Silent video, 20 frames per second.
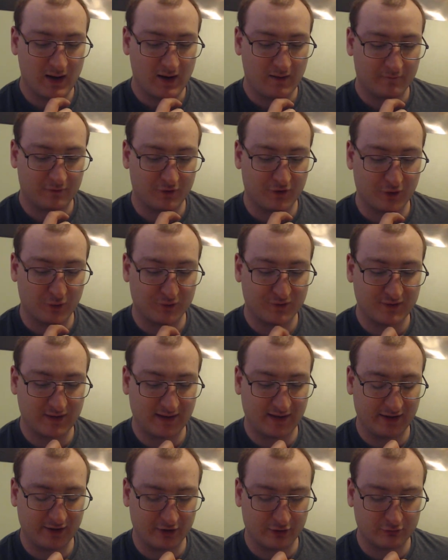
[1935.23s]
For those
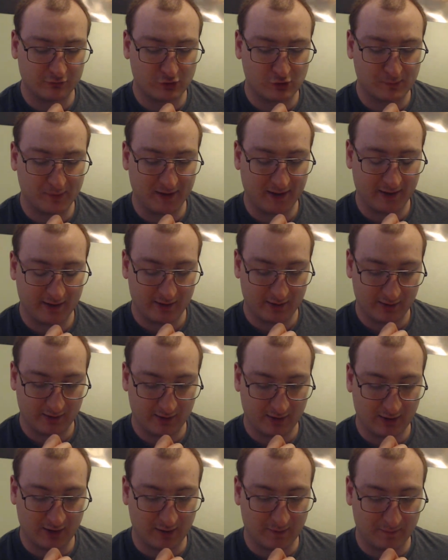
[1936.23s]
seeking a ruby,
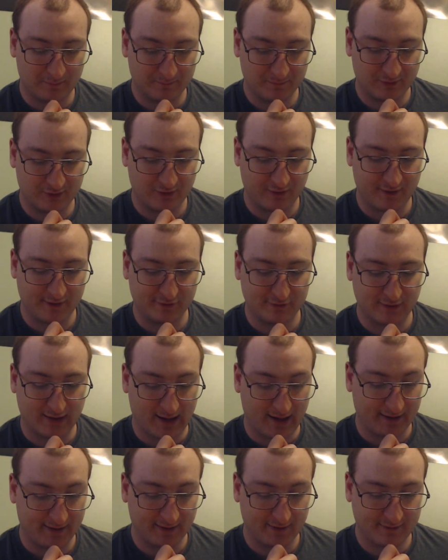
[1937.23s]
come to Thin
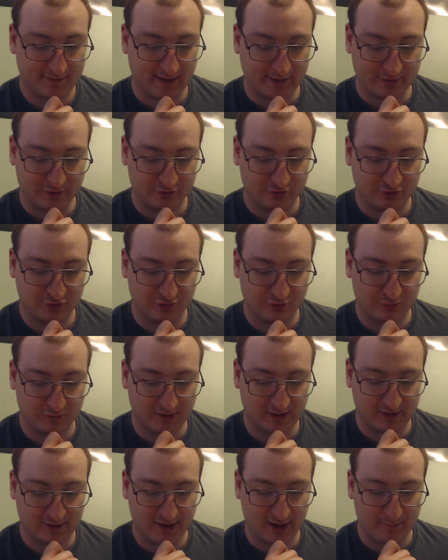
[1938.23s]
Line in Sector 2 to
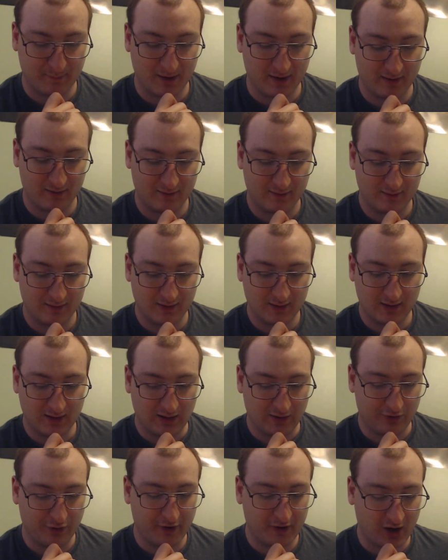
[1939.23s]
claim it.
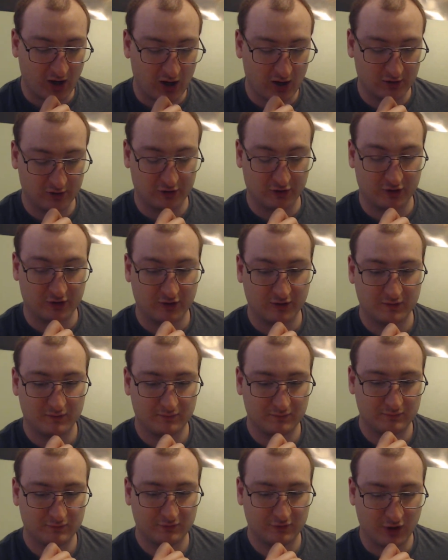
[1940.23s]
The caller,
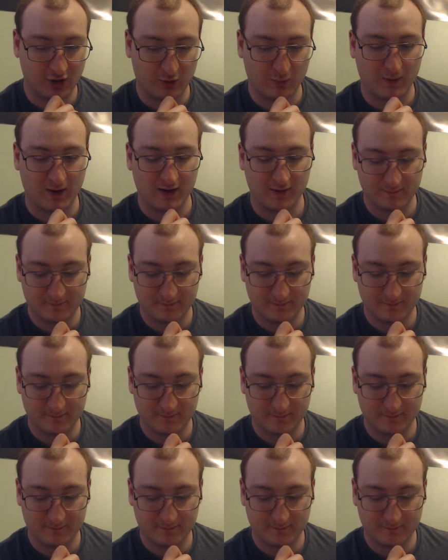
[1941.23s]
Toa.